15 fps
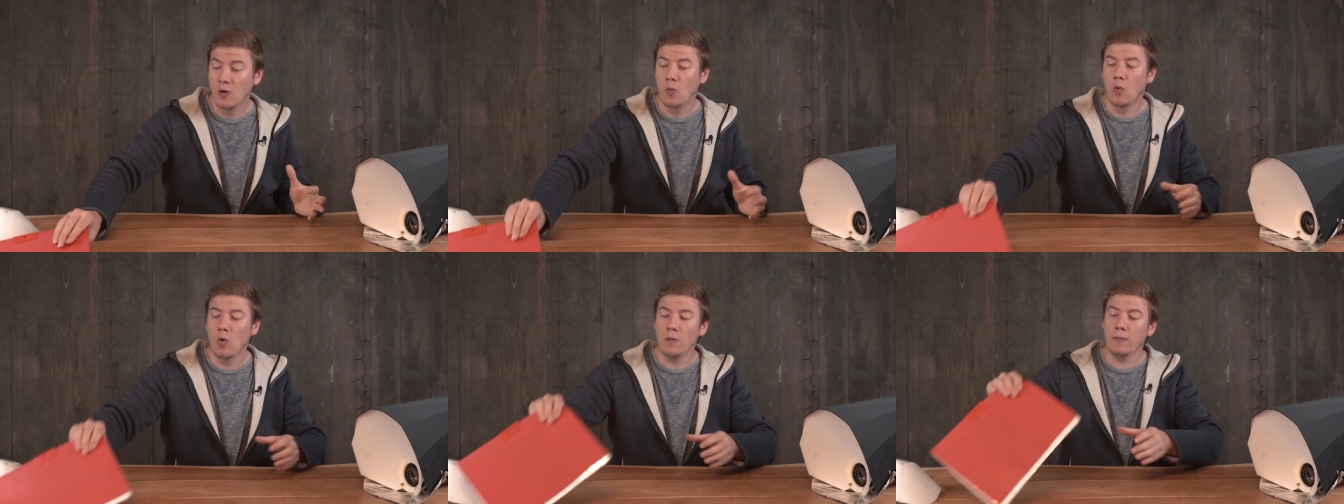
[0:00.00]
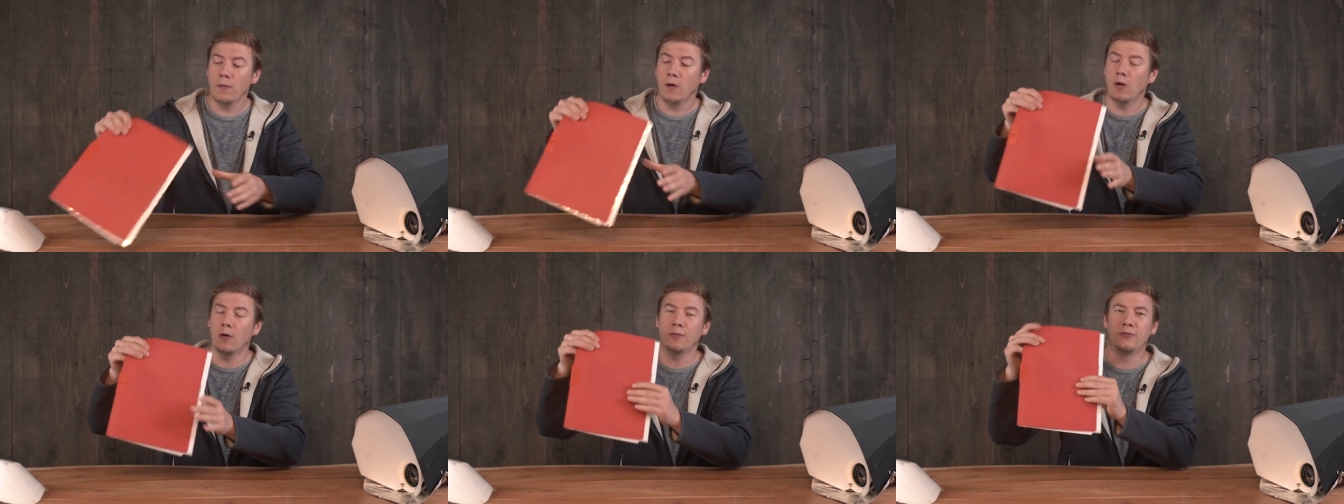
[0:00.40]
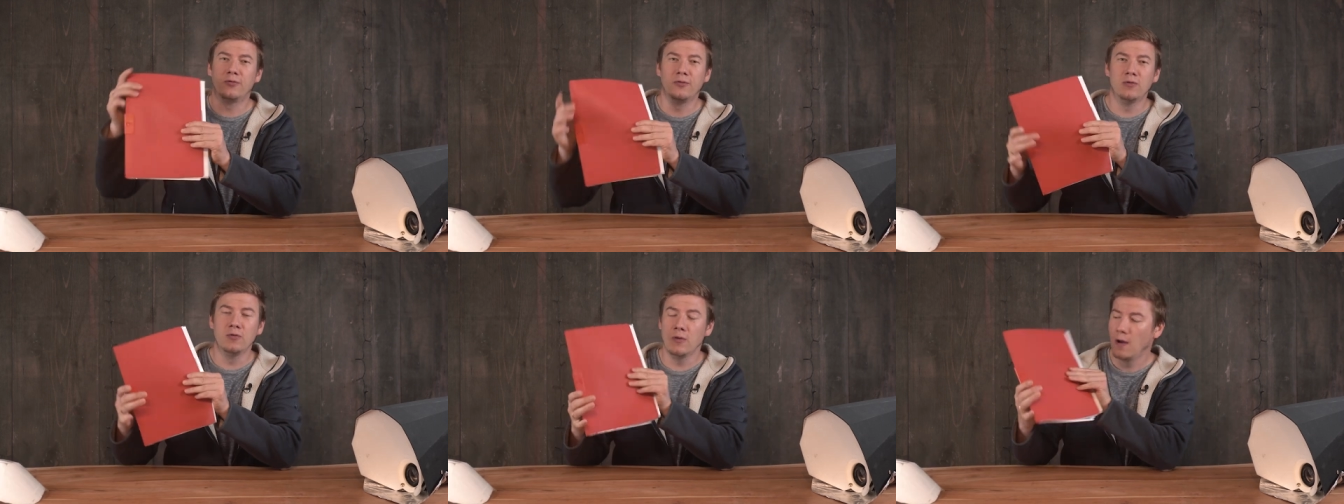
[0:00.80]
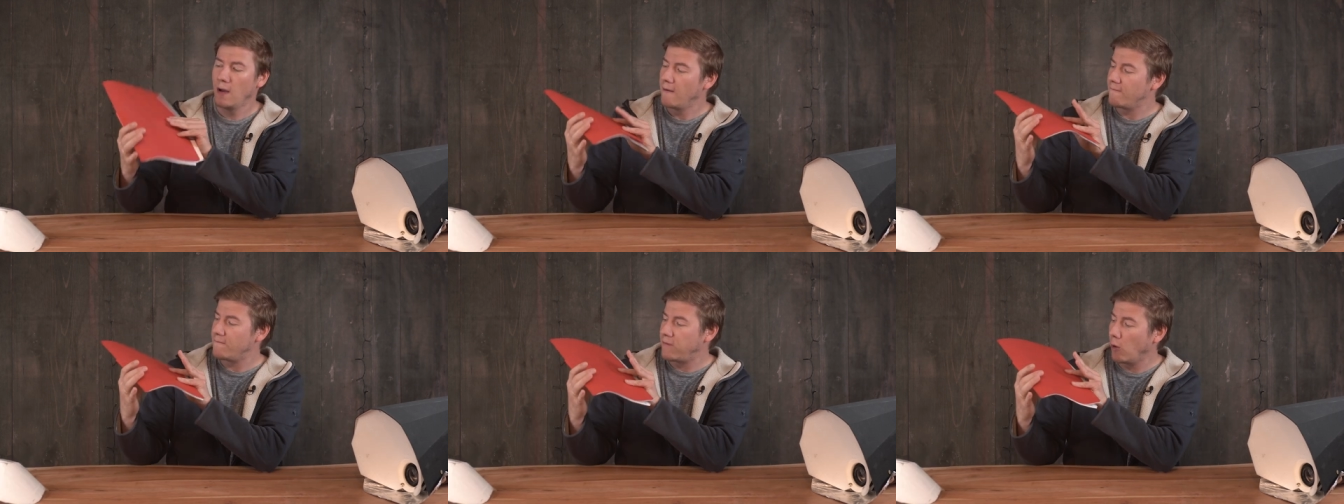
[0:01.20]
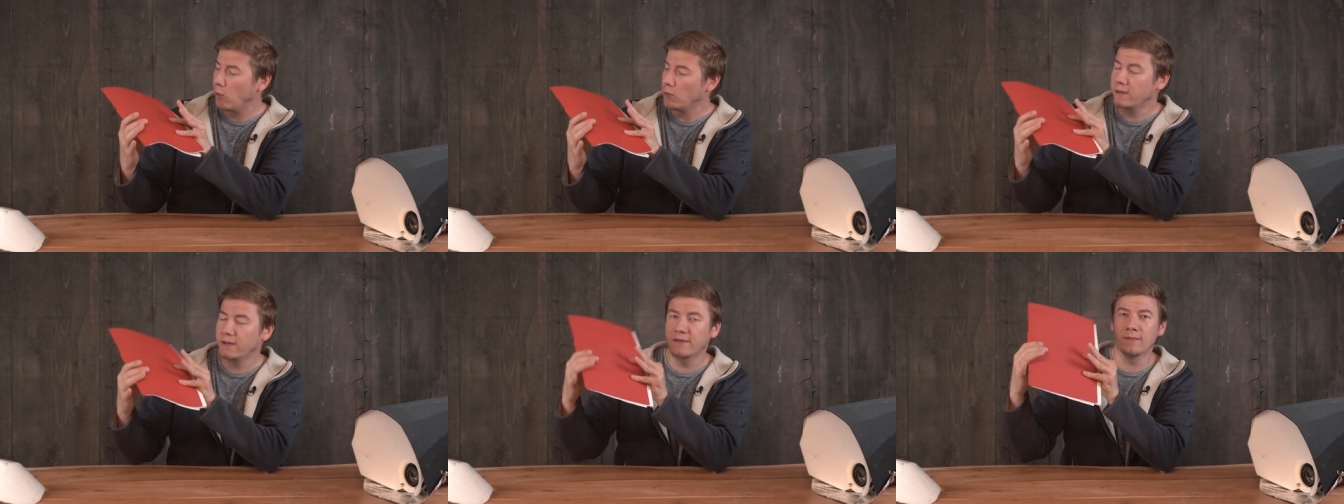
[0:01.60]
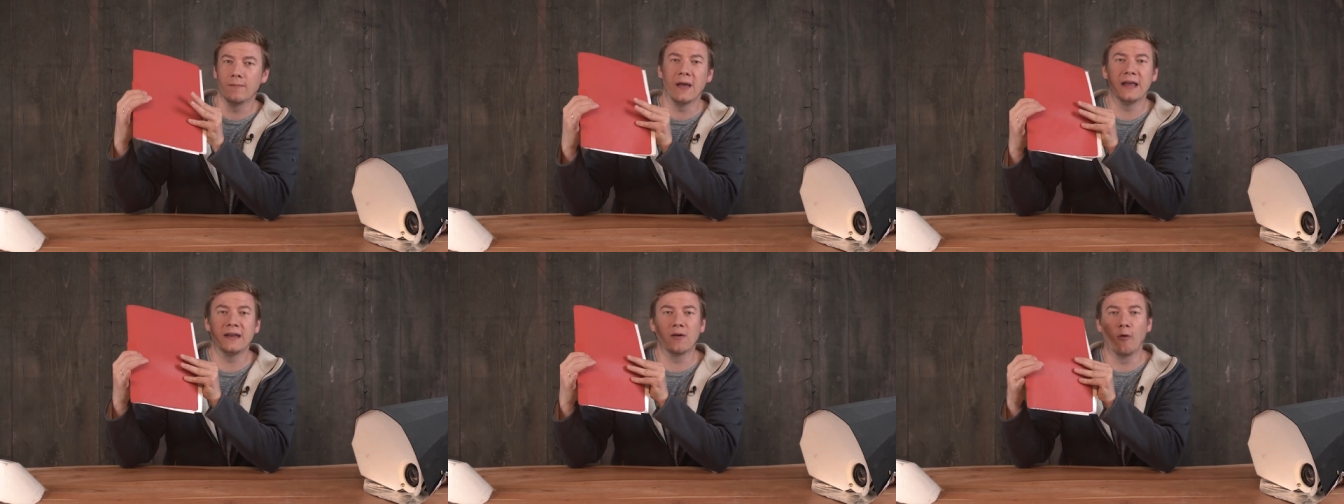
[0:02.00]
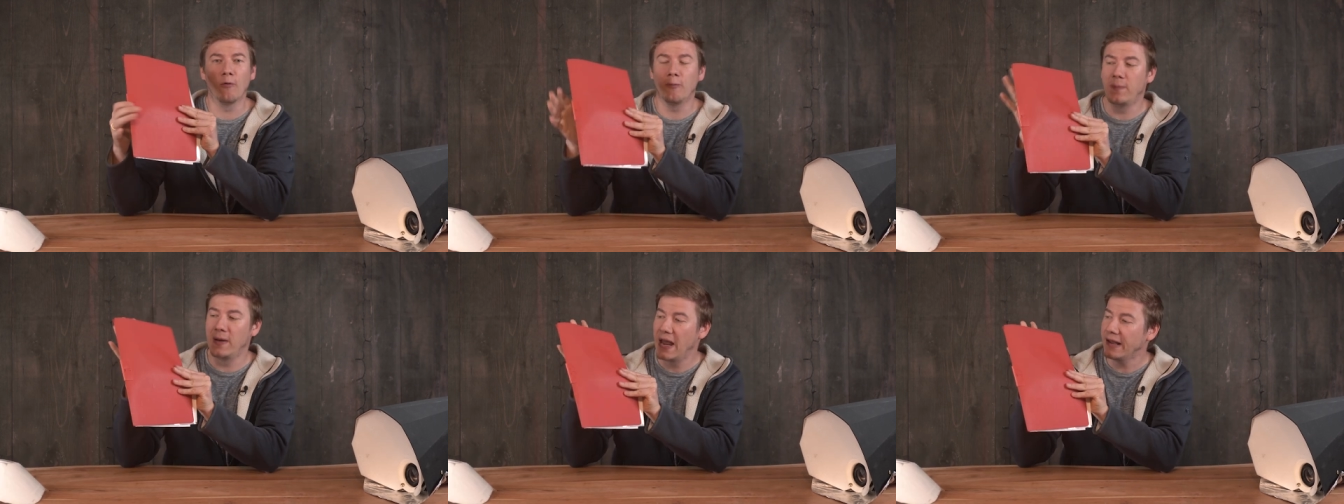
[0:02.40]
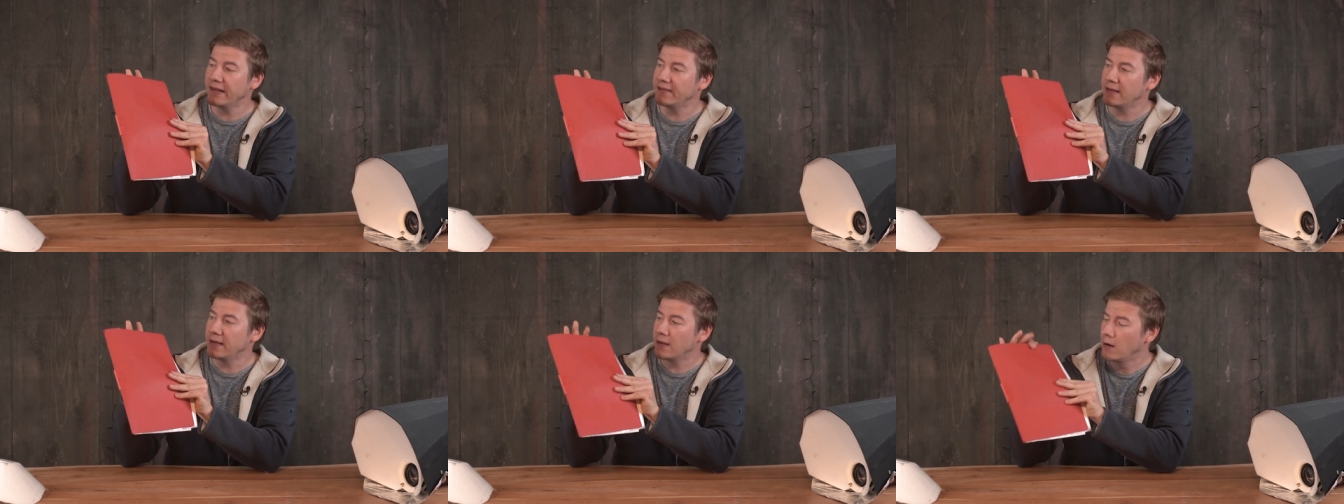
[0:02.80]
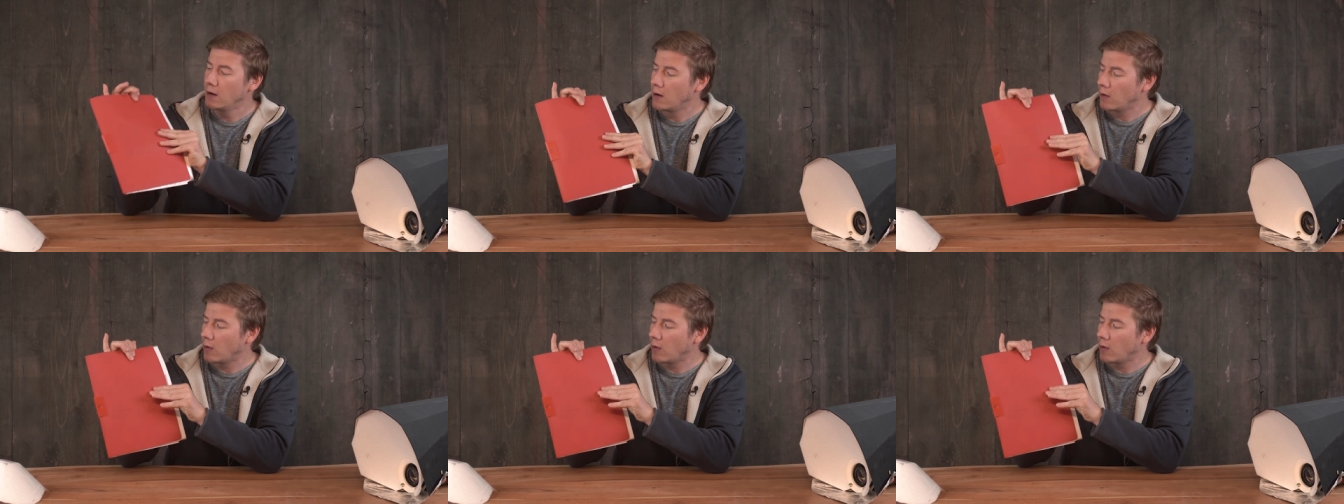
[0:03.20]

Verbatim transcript: one or two folders made of plastic